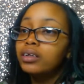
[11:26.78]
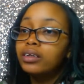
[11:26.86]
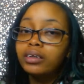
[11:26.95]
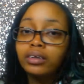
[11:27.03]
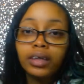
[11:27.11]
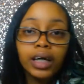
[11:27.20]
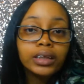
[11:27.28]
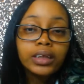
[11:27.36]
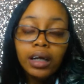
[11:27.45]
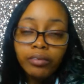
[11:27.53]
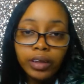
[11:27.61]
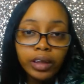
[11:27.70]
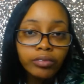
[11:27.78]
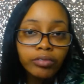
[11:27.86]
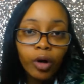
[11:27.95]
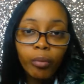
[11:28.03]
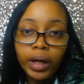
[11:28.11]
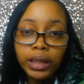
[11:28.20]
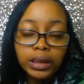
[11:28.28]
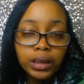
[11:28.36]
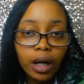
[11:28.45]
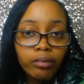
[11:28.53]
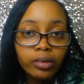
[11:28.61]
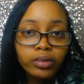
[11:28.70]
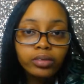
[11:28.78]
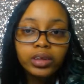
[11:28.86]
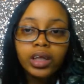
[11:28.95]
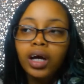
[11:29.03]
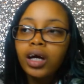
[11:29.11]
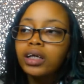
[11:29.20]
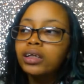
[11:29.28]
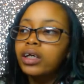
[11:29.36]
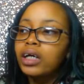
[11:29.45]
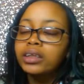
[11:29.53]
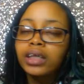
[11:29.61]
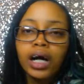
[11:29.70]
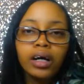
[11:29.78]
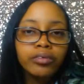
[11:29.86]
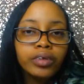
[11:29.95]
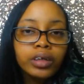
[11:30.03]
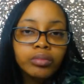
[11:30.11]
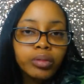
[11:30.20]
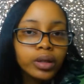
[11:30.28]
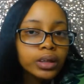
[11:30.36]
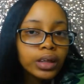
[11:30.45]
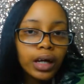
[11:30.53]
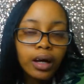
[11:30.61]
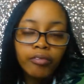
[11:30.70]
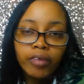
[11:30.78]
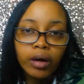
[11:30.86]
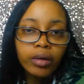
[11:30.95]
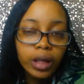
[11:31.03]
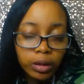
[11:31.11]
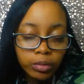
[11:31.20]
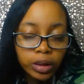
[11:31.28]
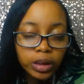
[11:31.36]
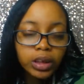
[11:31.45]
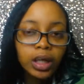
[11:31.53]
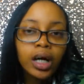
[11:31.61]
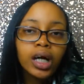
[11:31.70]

Yes, I read romance novels. Yes, I read books that have foul language.